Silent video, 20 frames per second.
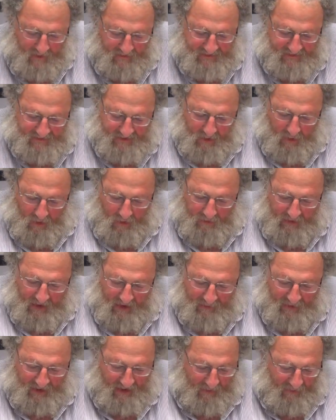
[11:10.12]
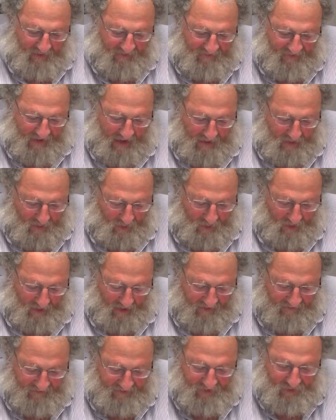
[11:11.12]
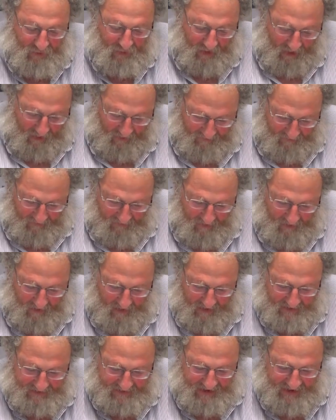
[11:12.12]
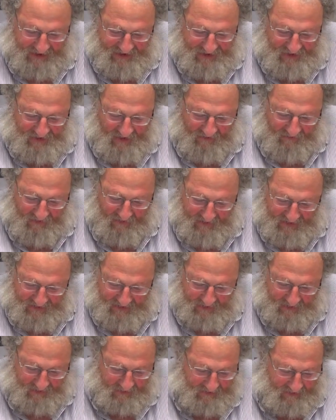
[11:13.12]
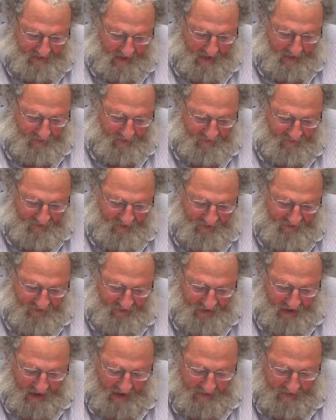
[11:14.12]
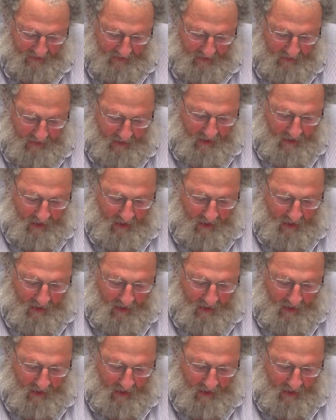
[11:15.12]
Chione had become a follower of Dunov, a teacher of a mystical type of Christianity,